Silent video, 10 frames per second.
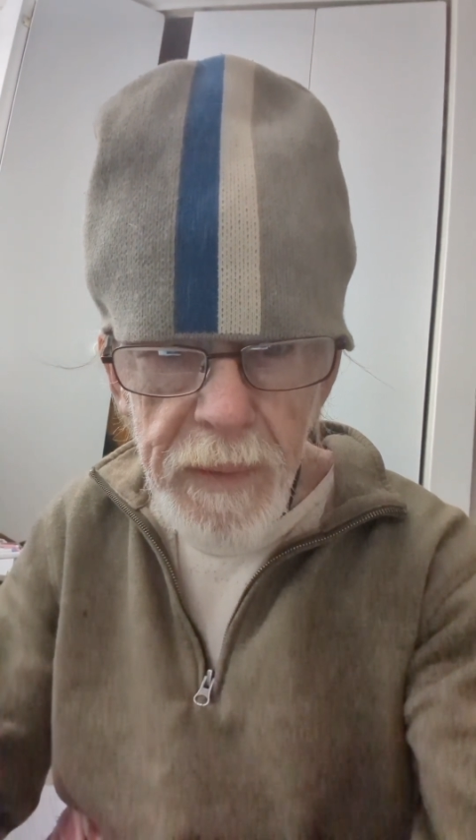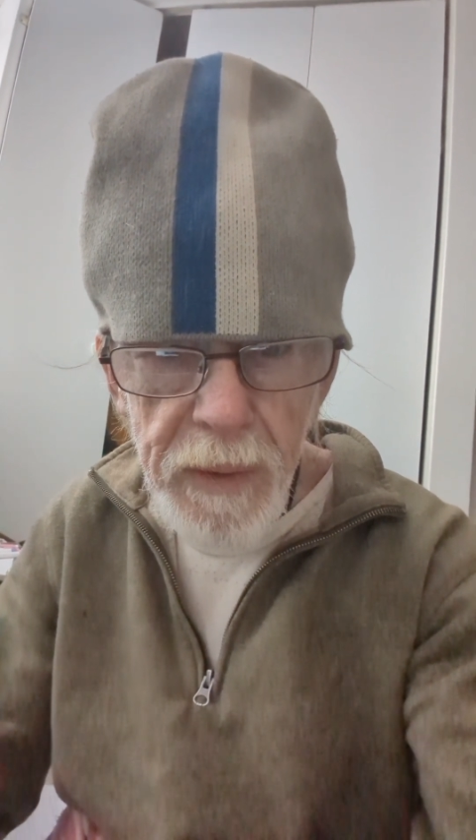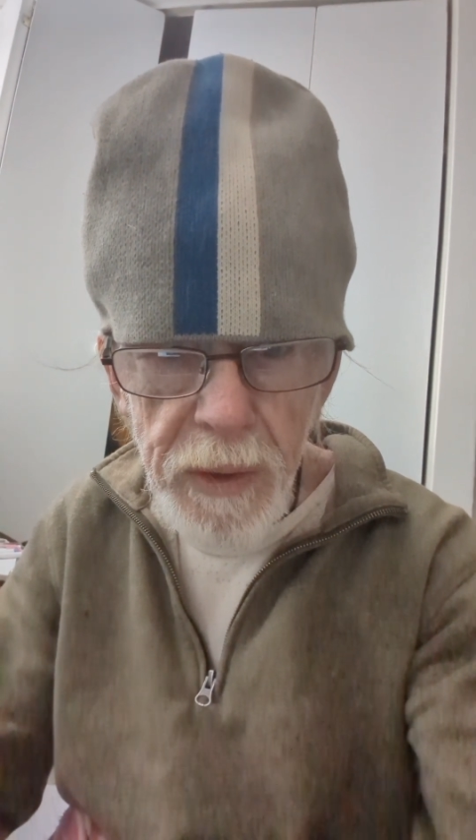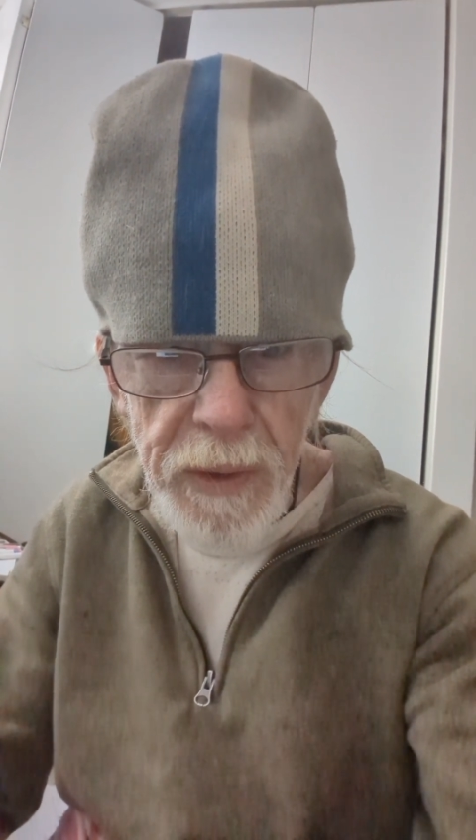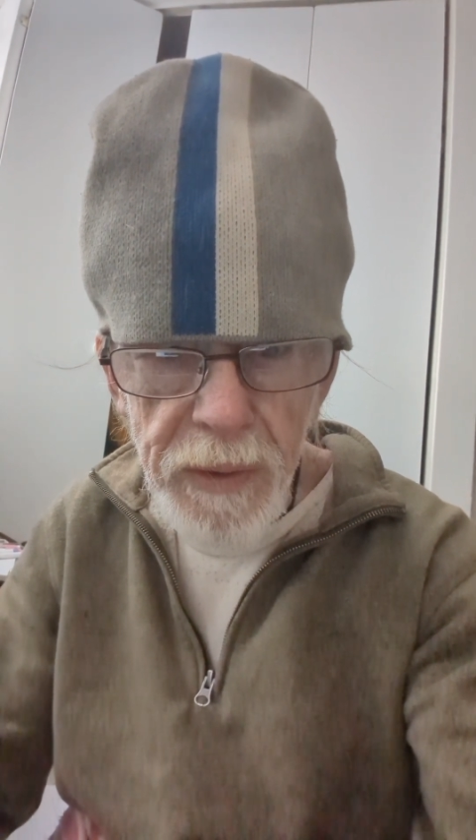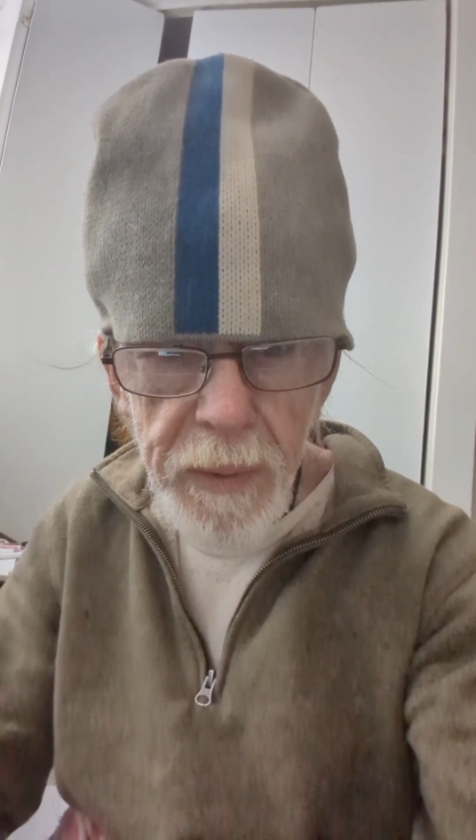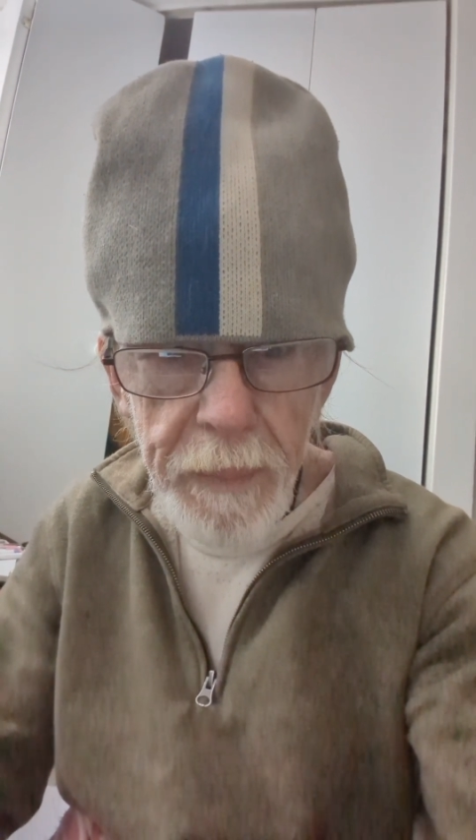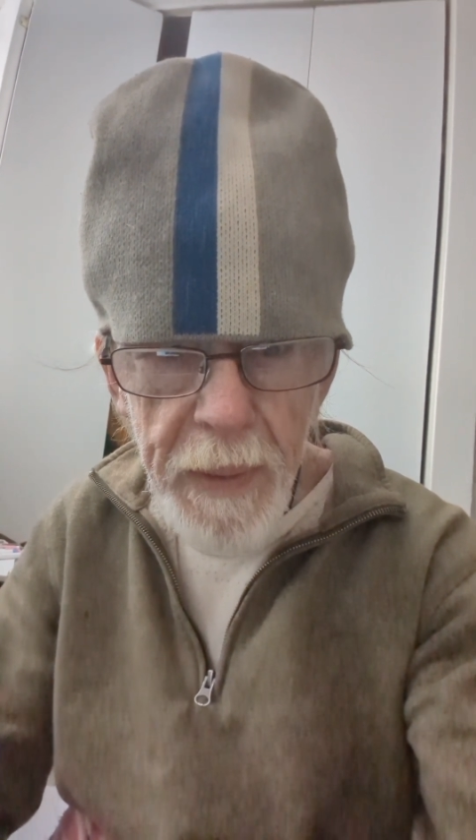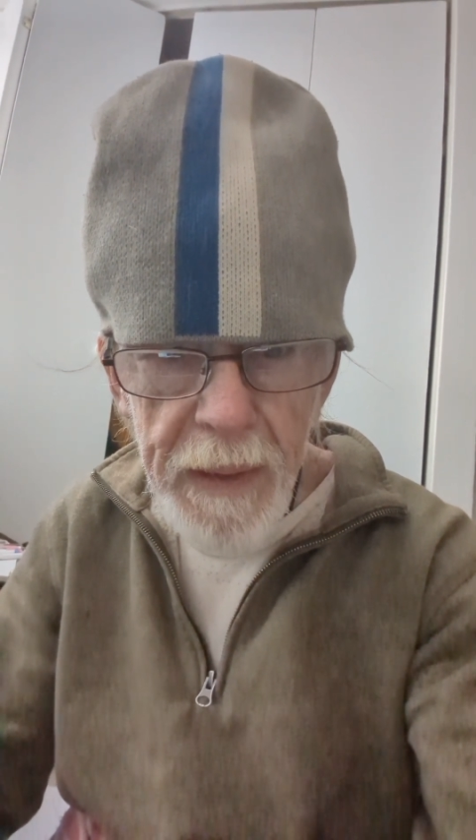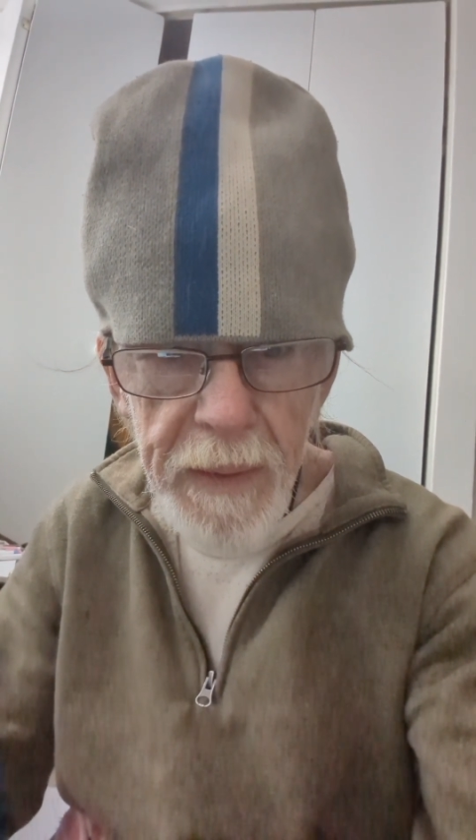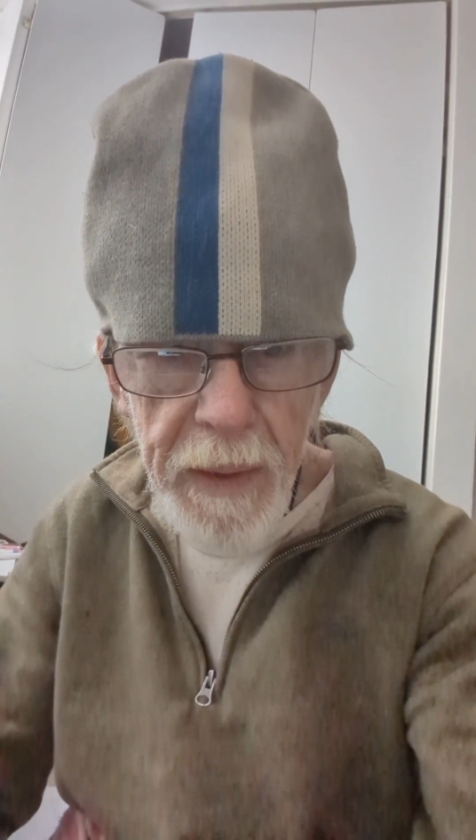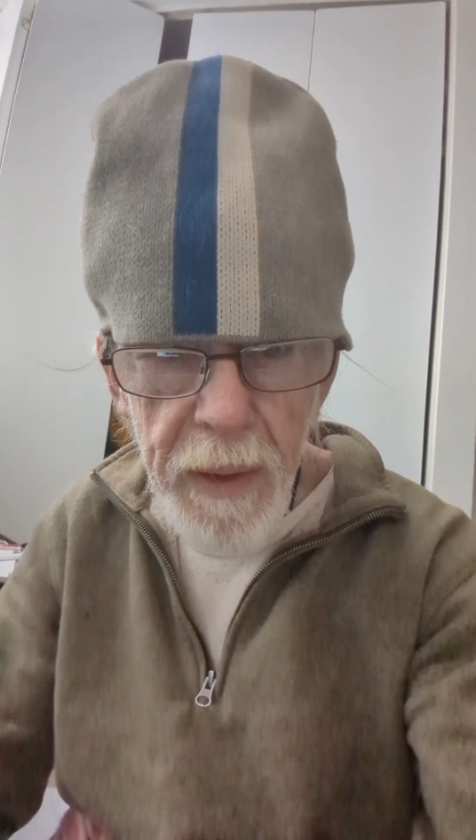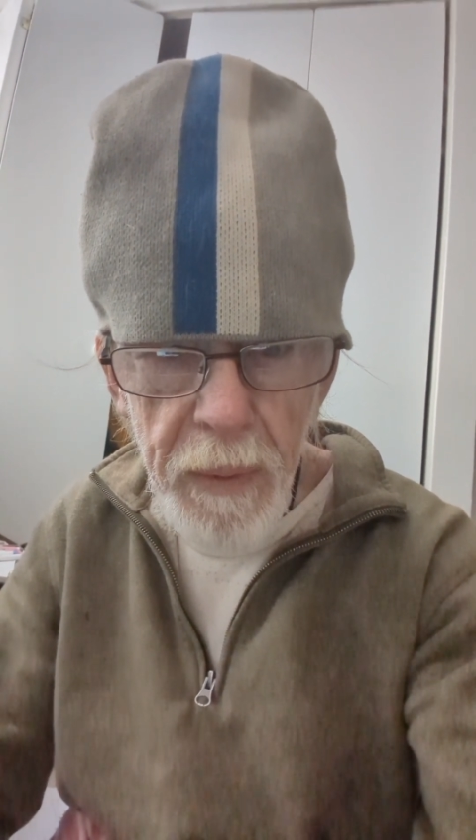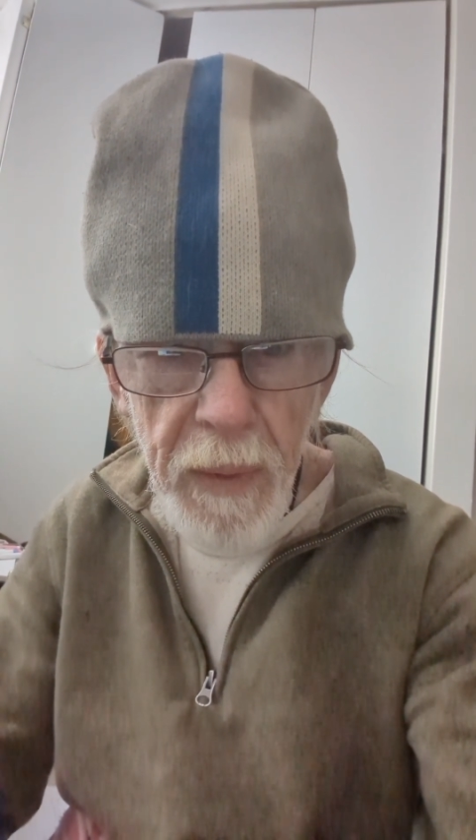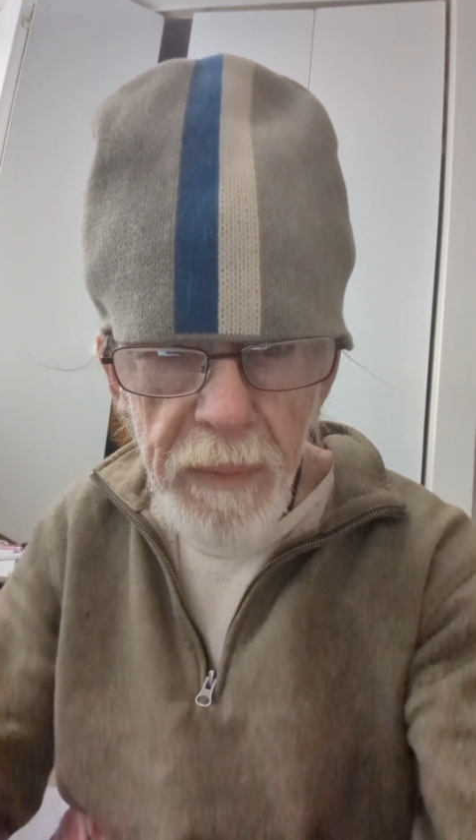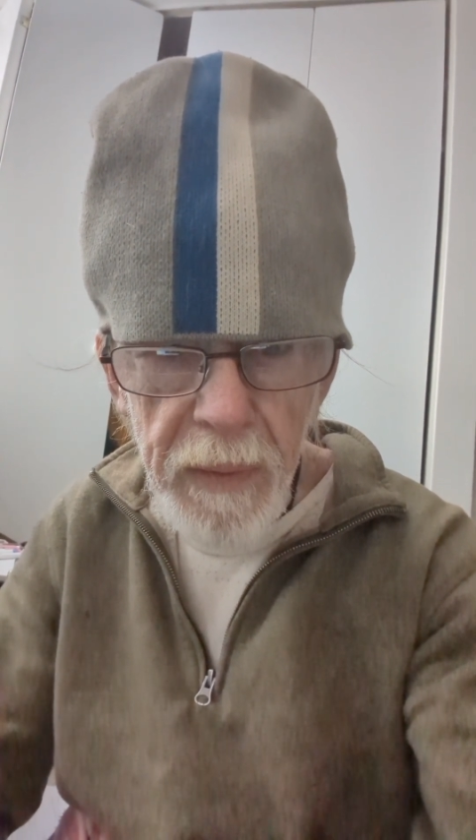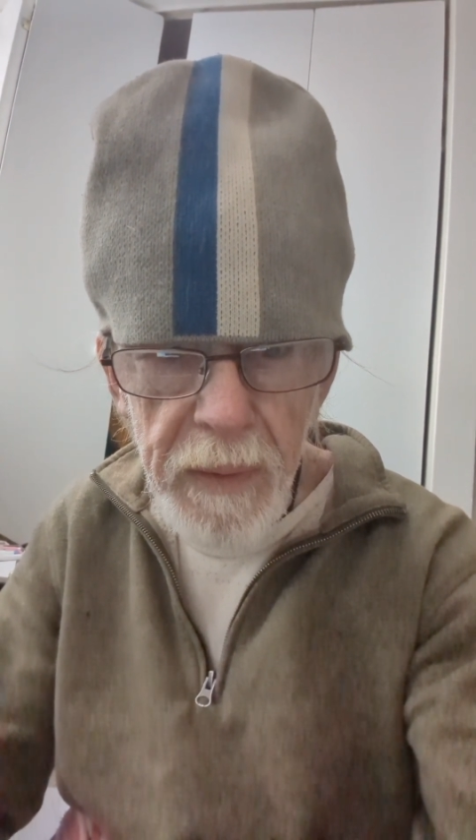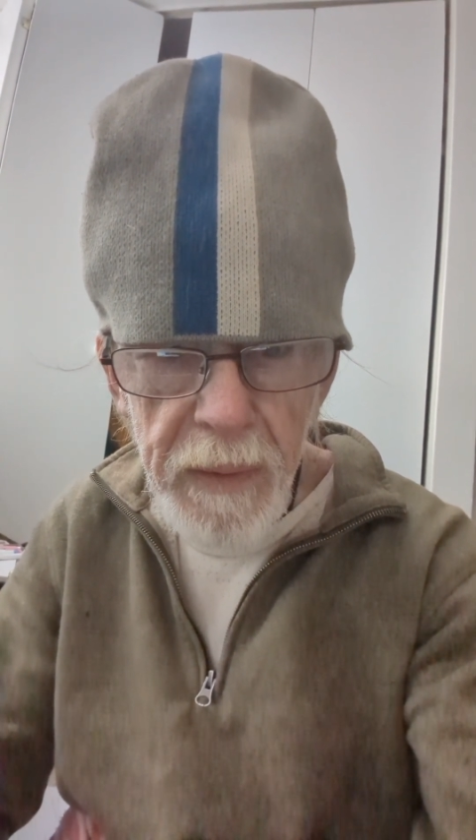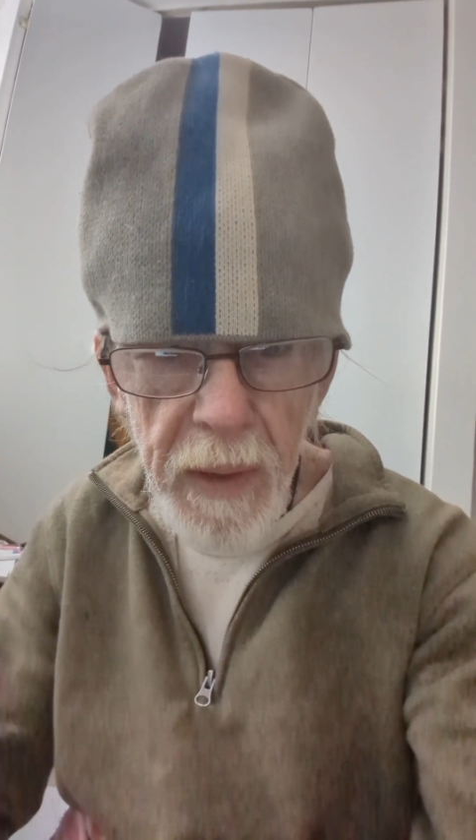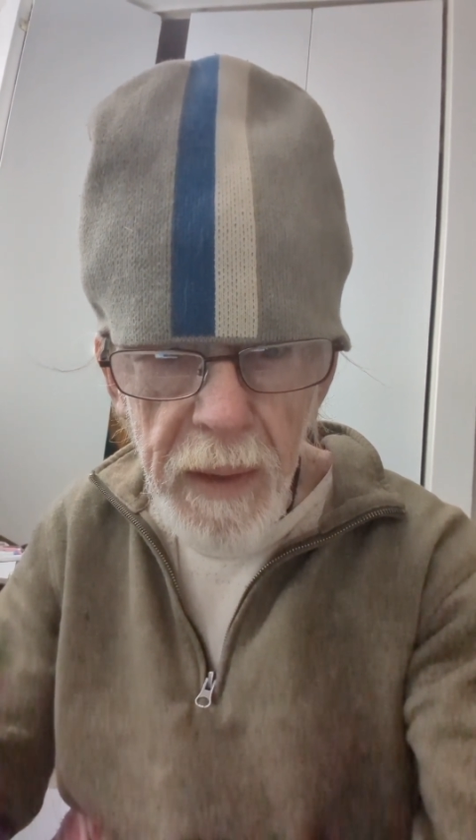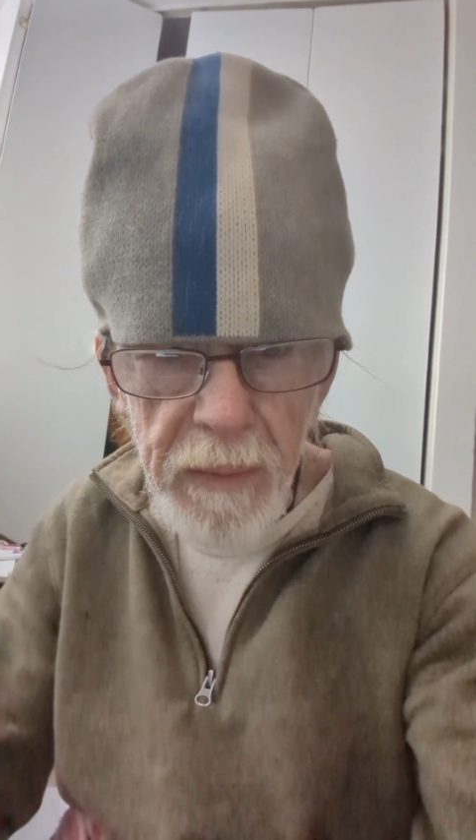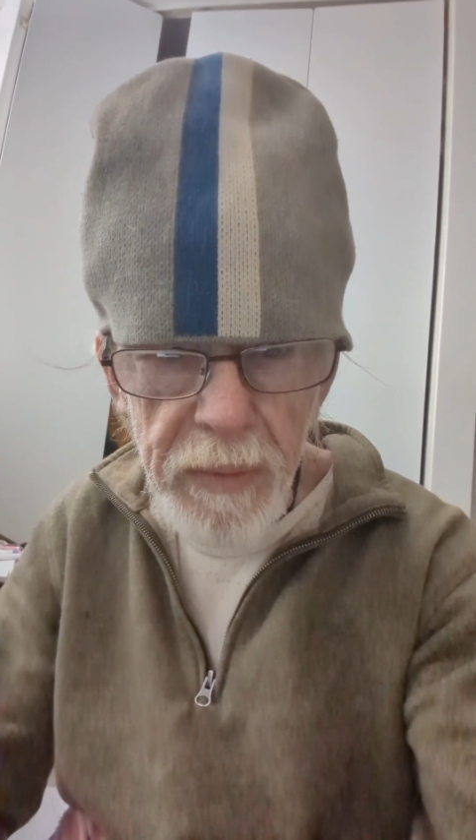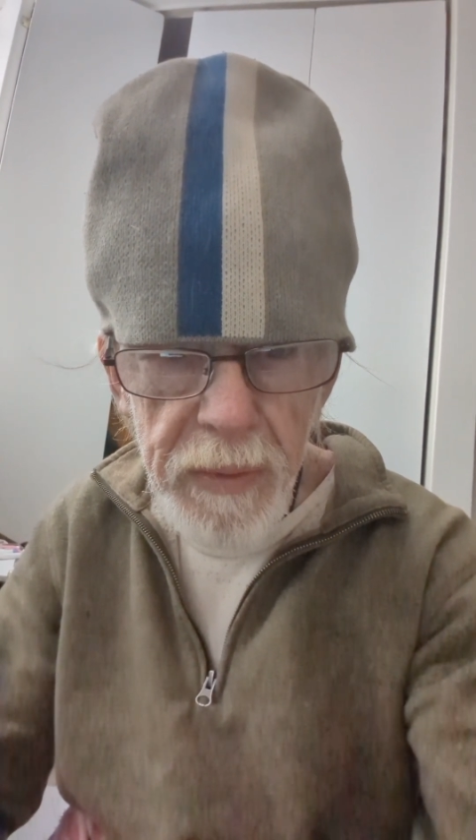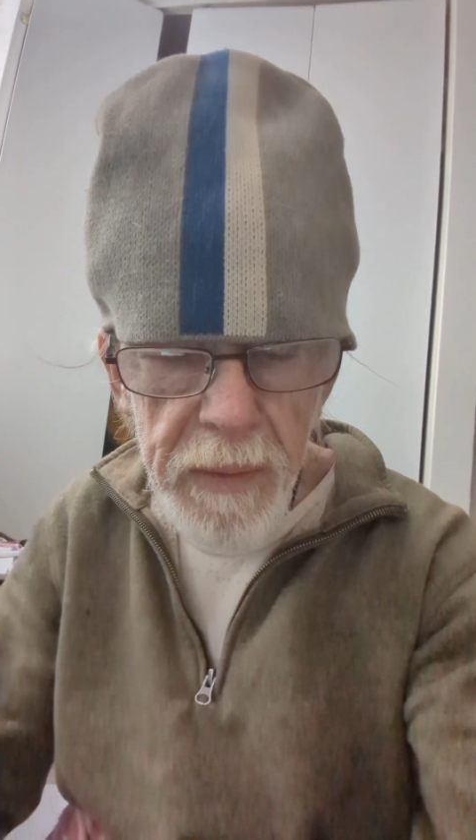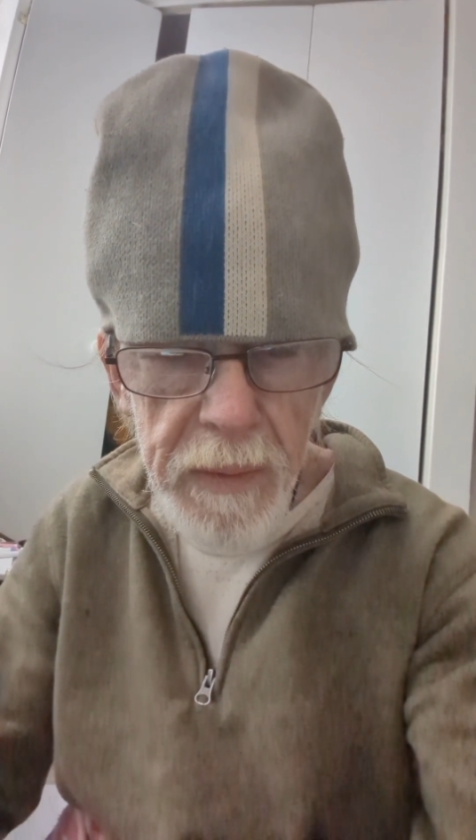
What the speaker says: just about the equivalent of